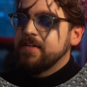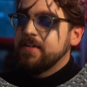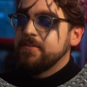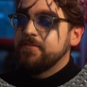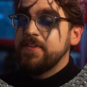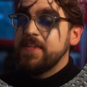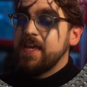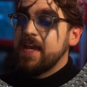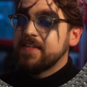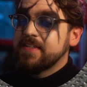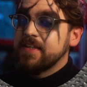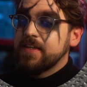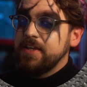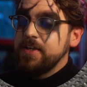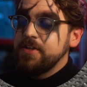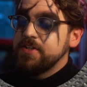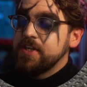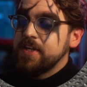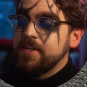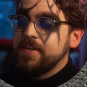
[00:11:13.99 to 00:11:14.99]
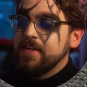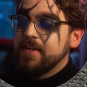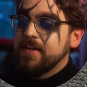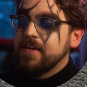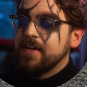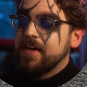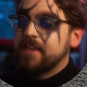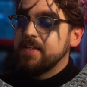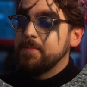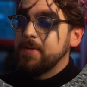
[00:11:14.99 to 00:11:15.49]
And for the execution,
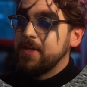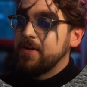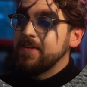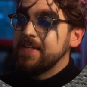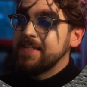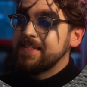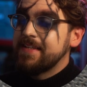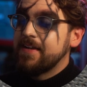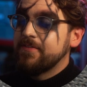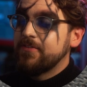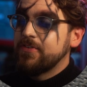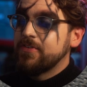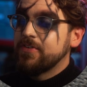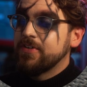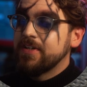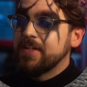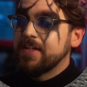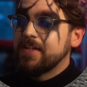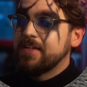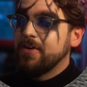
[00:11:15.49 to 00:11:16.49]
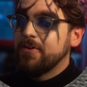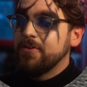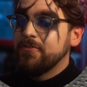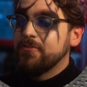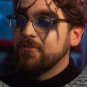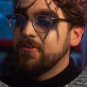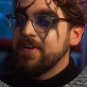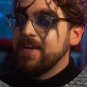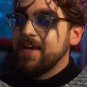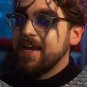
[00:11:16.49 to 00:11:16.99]
to be honest, I've got to go
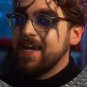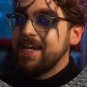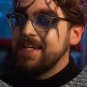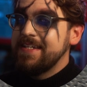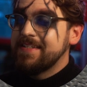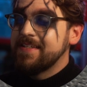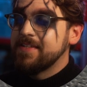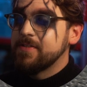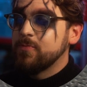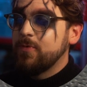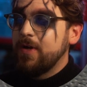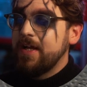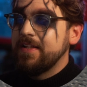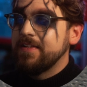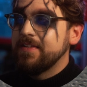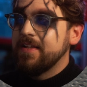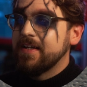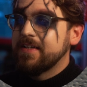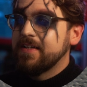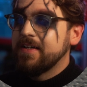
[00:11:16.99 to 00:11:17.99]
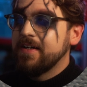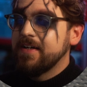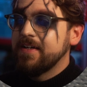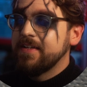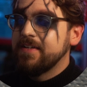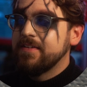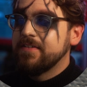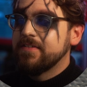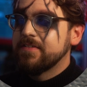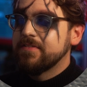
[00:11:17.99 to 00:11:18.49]
for an 8 as well. I
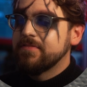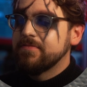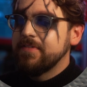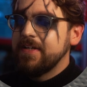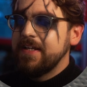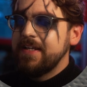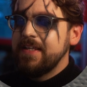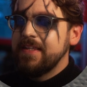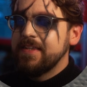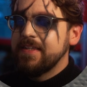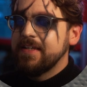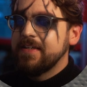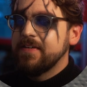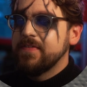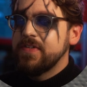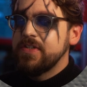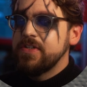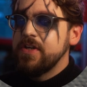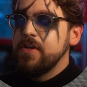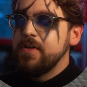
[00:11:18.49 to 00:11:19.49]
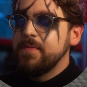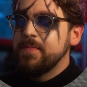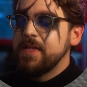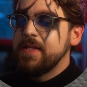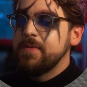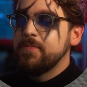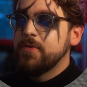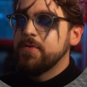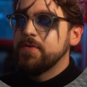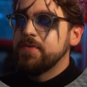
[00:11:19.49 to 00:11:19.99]
can't really think of too
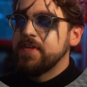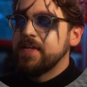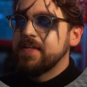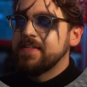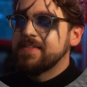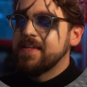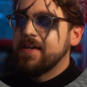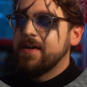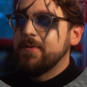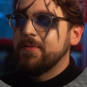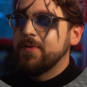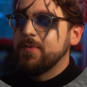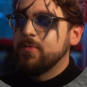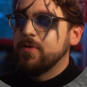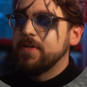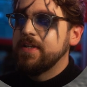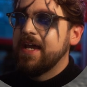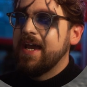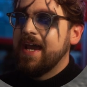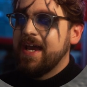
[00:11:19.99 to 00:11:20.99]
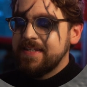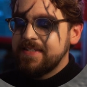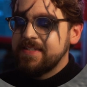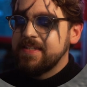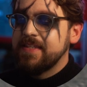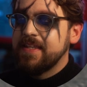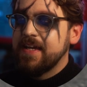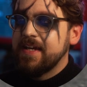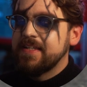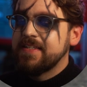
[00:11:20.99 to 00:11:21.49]
many more things that I would want to add
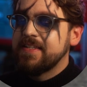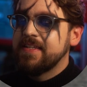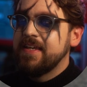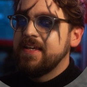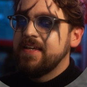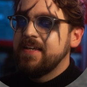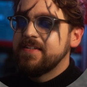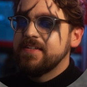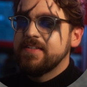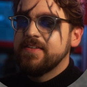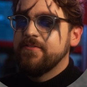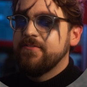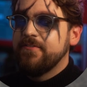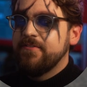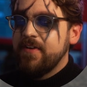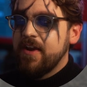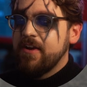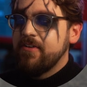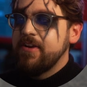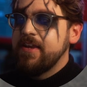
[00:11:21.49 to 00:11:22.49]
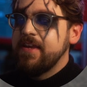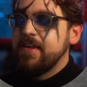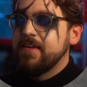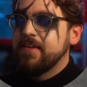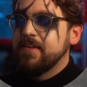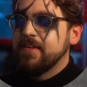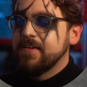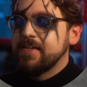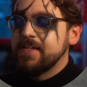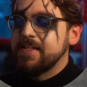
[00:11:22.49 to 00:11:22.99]
to that. It's just a very
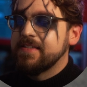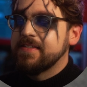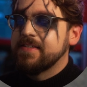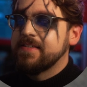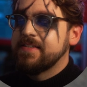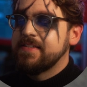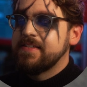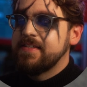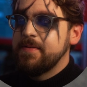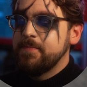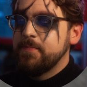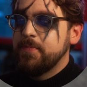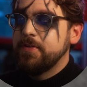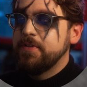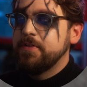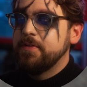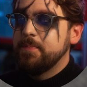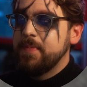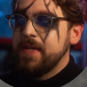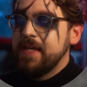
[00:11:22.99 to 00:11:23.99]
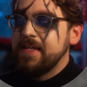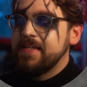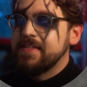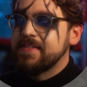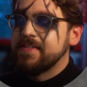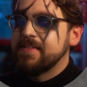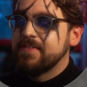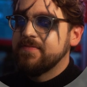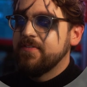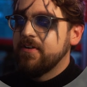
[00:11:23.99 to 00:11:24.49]
nice, simple
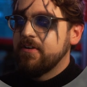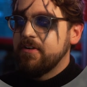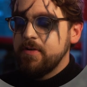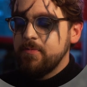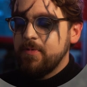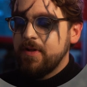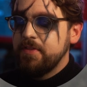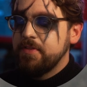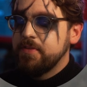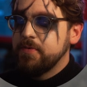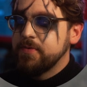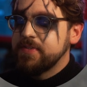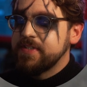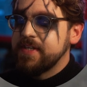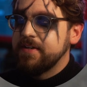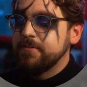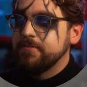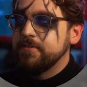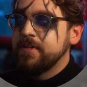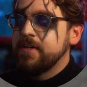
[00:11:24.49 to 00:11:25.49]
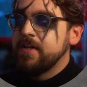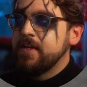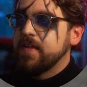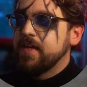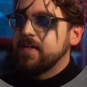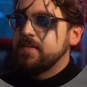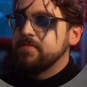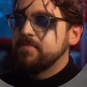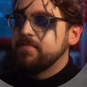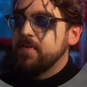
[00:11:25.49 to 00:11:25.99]
piece. It's very well thought out
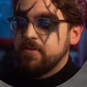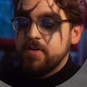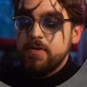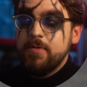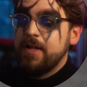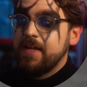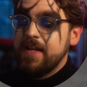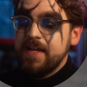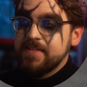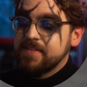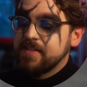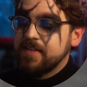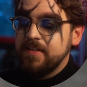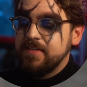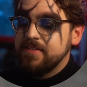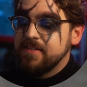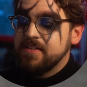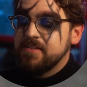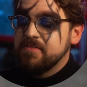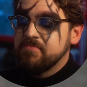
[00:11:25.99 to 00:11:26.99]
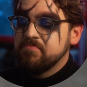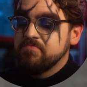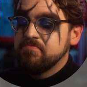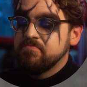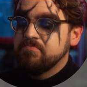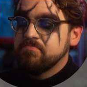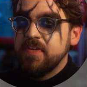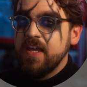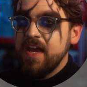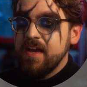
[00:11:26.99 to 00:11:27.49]
and very well executed.
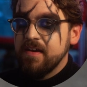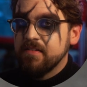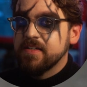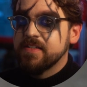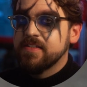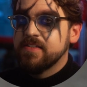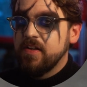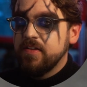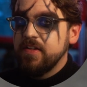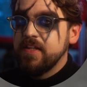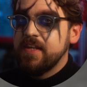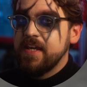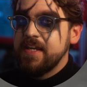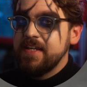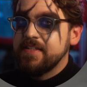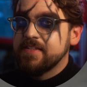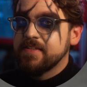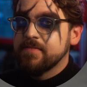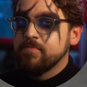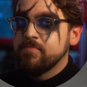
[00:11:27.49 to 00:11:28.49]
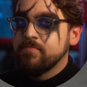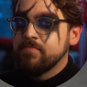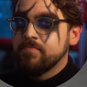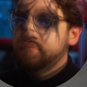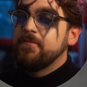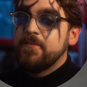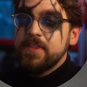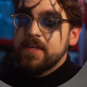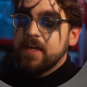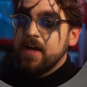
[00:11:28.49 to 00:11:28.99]
Yeah, a solid 8.
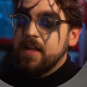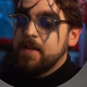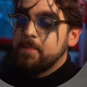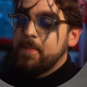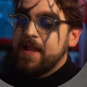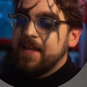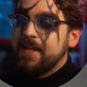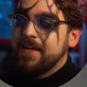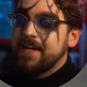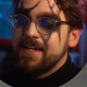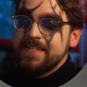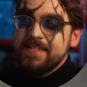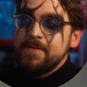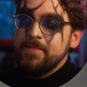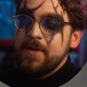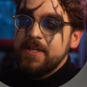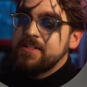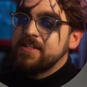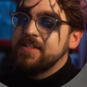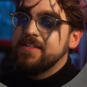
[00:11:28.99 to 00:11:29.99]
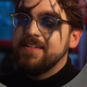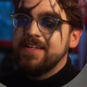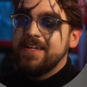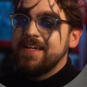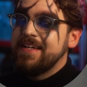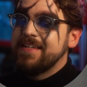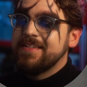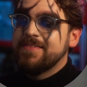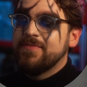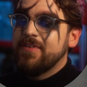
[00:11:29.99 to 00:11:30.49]
And for the color palette, as I mentioned,
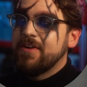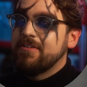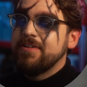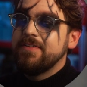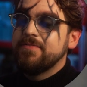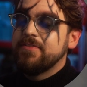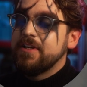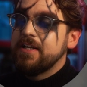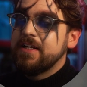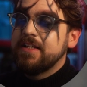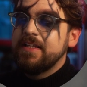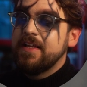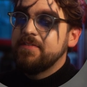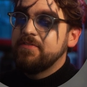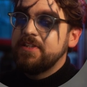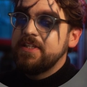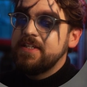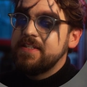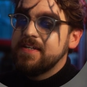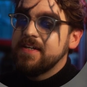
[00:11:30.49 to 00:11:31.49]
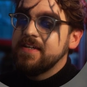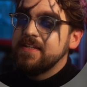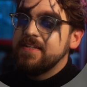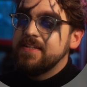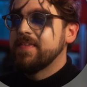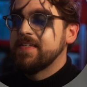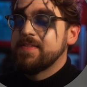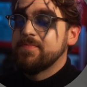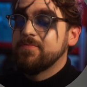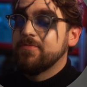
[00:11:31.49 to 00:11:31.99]
it's very, very cleverly
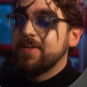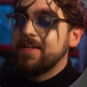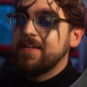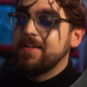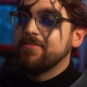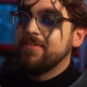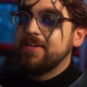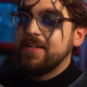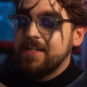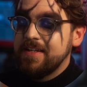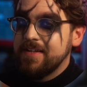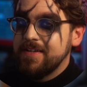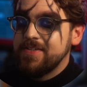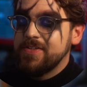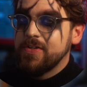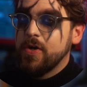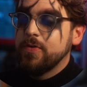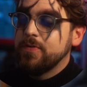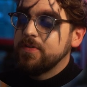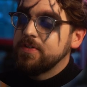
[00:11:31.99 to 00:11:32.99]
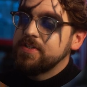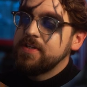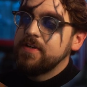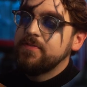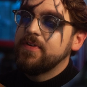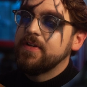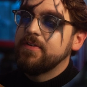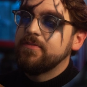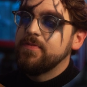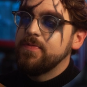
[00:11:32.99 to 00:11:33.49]
done. There's some really, really nice tonal
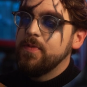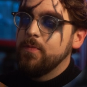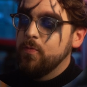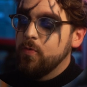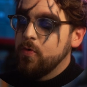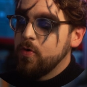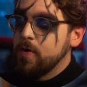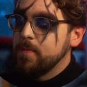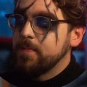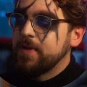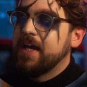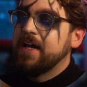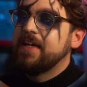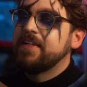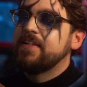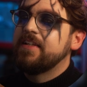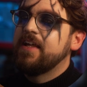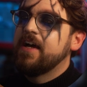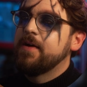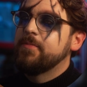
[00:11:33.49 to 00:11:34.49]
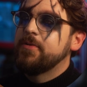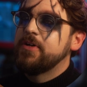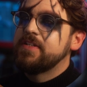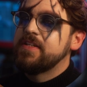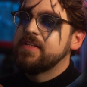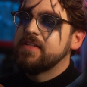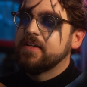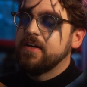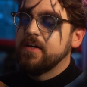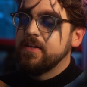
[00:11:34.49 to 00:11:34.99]
shifting from the warm candelabra
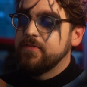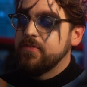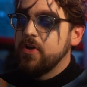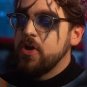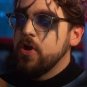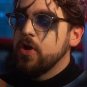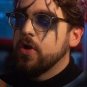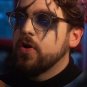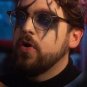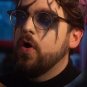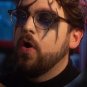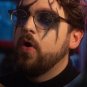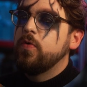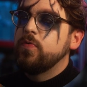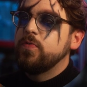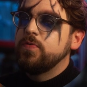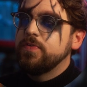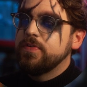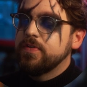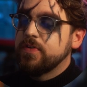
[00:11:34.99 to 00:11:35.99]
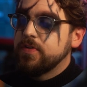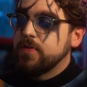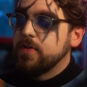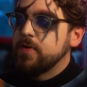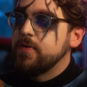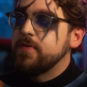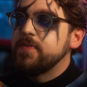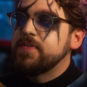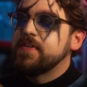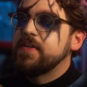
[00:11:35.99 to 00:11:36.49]
to the kind of cold
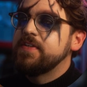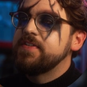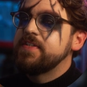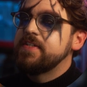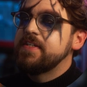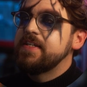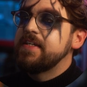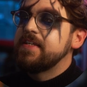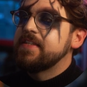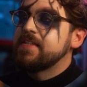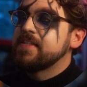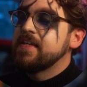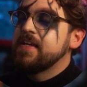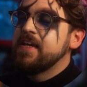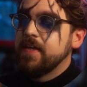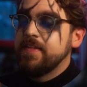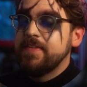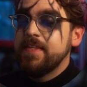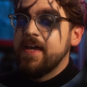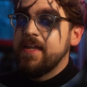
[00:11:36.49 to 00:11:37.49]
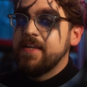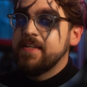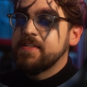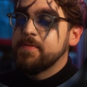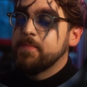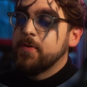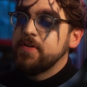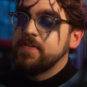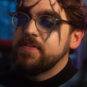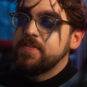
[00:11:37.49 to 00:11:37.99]
clothes underneath. And then, as
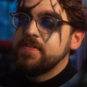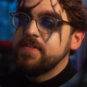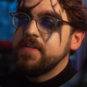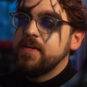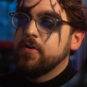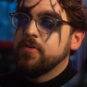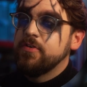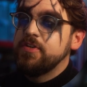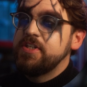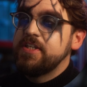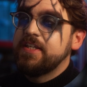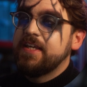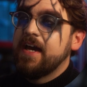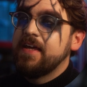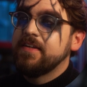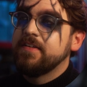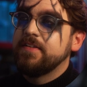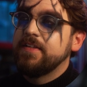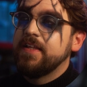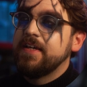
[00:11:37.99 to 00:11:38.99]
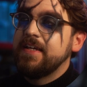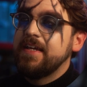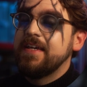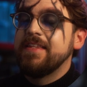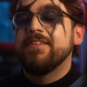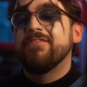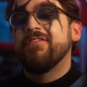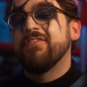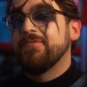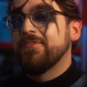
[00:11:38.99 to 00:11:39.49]
opposed to the orangey candlelight
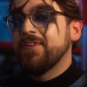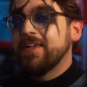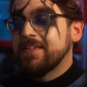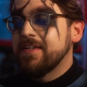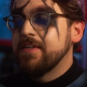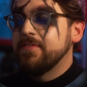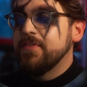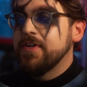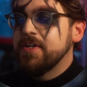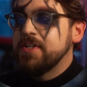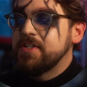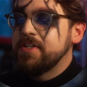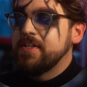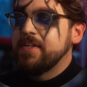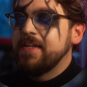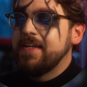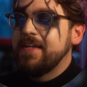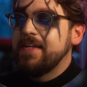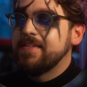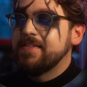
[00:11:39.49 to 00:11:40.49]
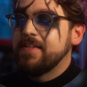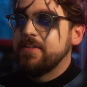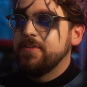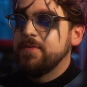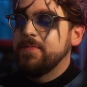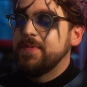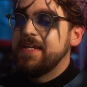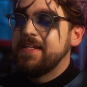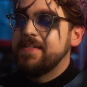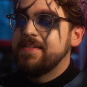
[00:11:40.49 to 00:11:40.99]
in the reflected version, it is
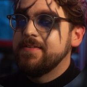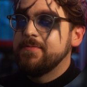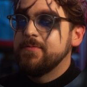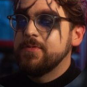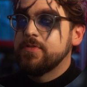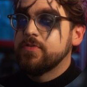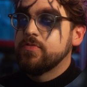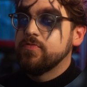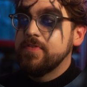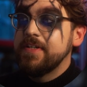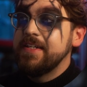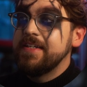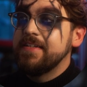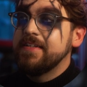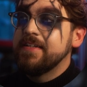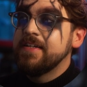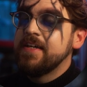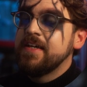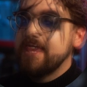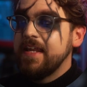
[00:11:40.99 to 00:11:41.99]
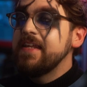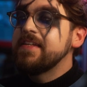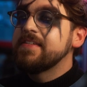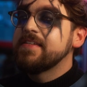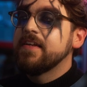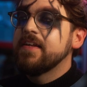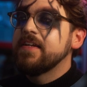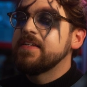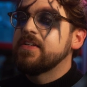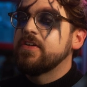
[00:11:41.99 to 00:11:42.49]
illuminated with green. It is
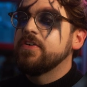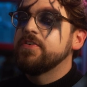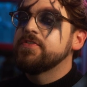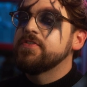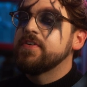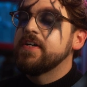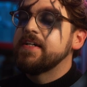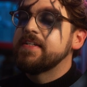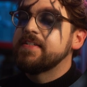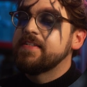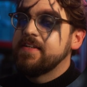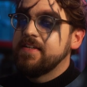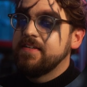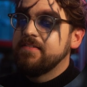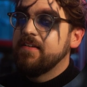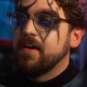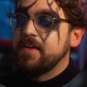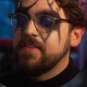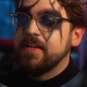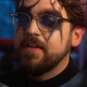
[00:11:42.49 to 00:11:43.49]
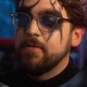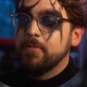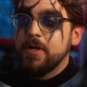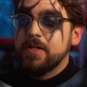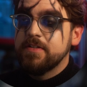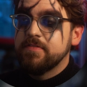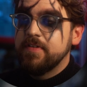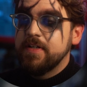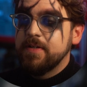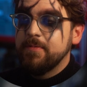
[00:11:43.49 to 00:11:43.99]
a nice contrast, and I think it
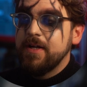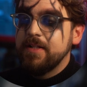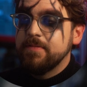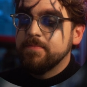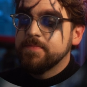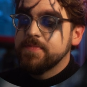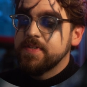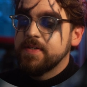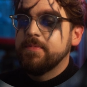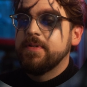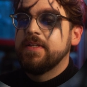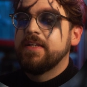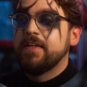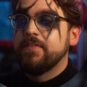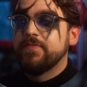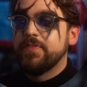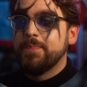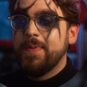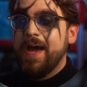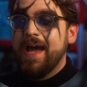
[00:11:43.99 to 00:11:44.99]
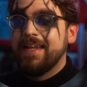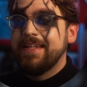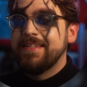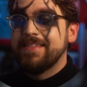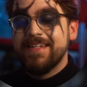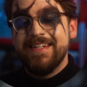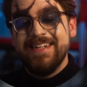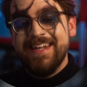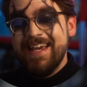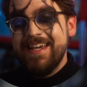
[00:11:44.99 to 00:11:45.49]
works really well. So I'm going to give the
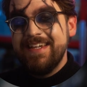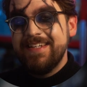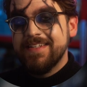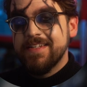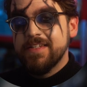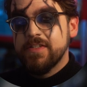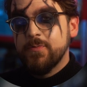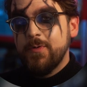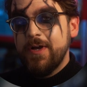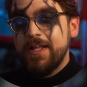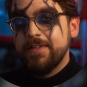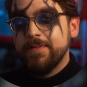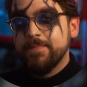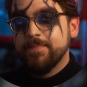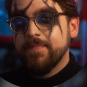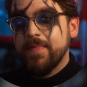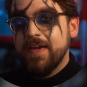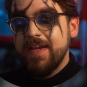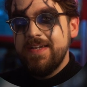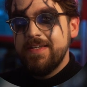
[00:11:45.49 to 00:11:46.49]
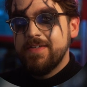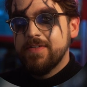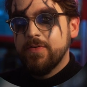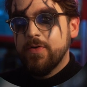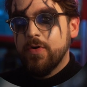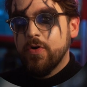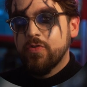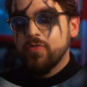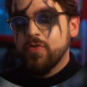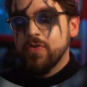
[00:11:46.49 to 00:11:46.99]
palette an 8 as well. 8
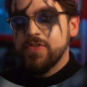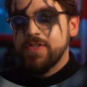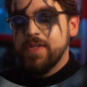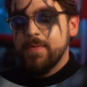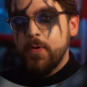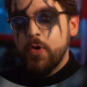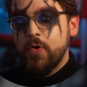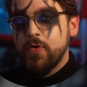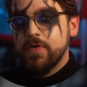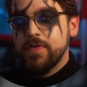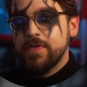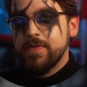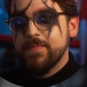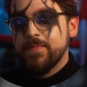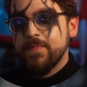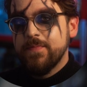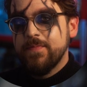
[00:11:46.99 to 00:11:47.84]
across the board.